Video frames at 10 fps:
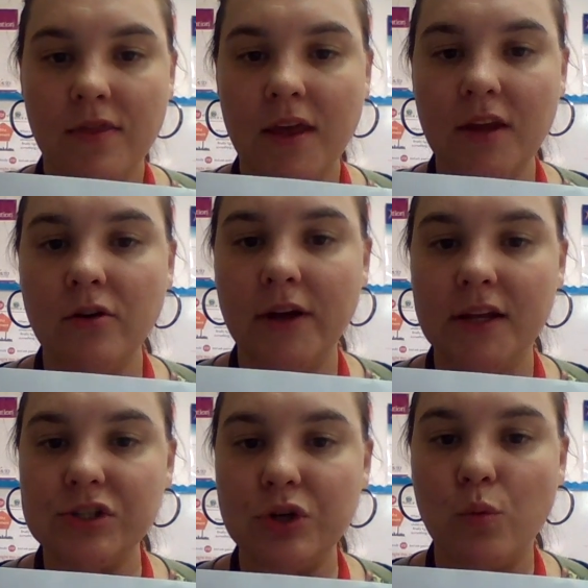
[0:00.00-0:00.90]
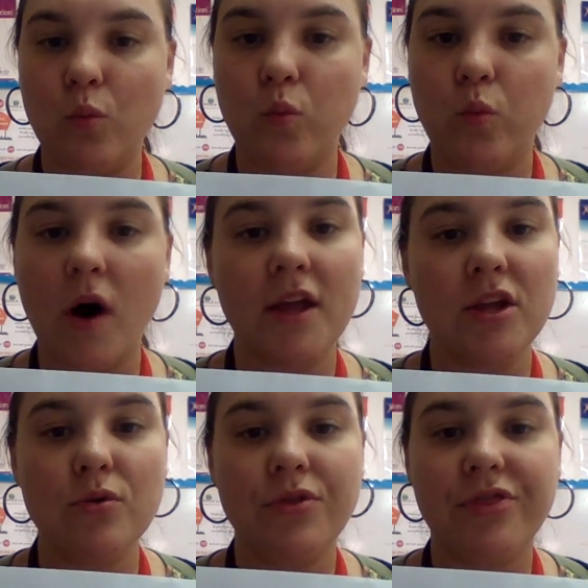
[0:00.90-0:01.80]
Then you'll answer what
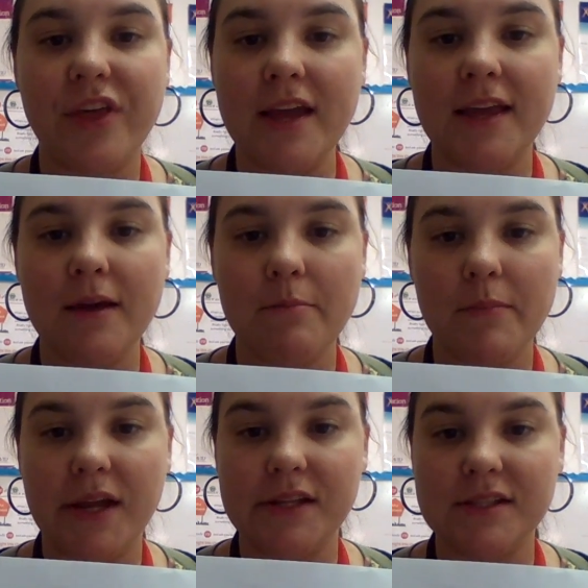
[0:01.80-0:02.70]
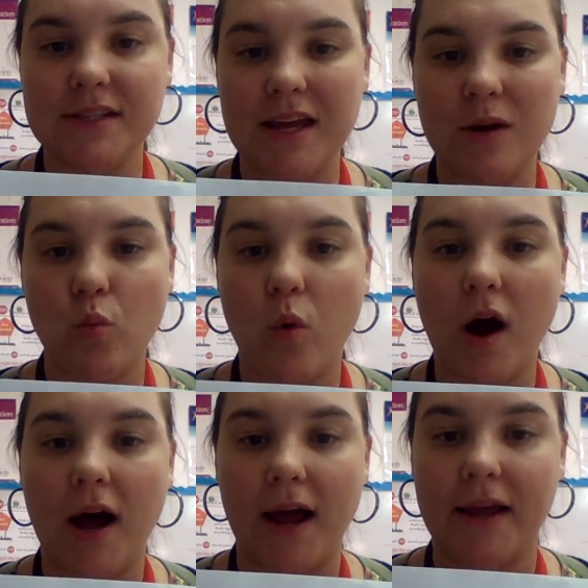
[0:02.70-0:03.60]
you think it means and
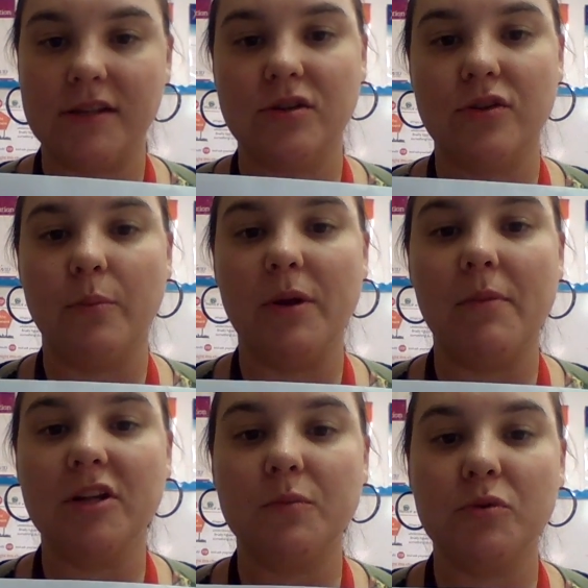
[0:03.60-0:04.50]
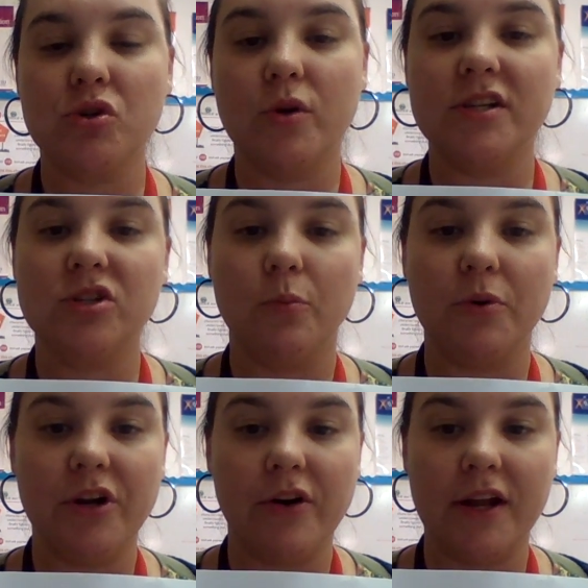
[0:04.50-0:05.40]
why. So there'll be multiple choice. You'll
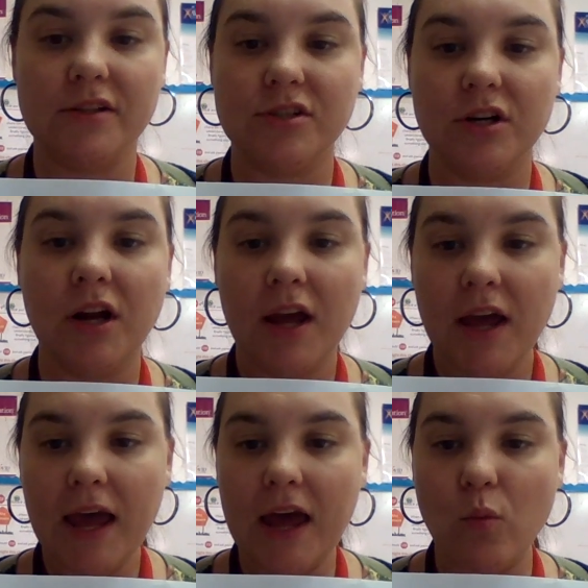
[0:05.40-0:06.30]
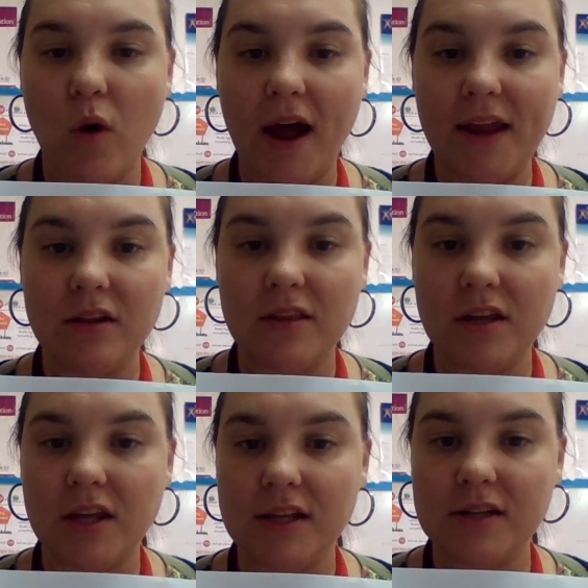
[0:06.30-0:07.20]
put your answer and why you
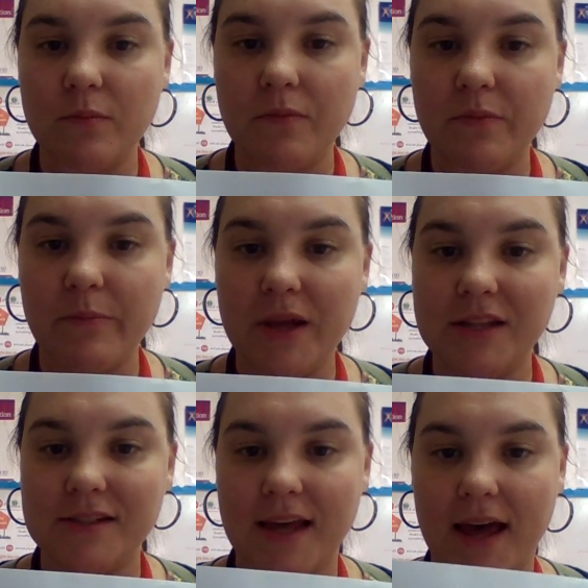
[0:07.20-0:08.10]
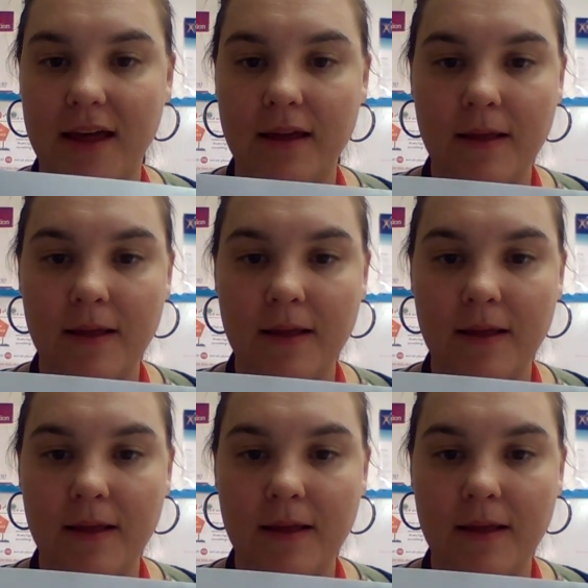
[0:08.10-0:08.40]
think it means that.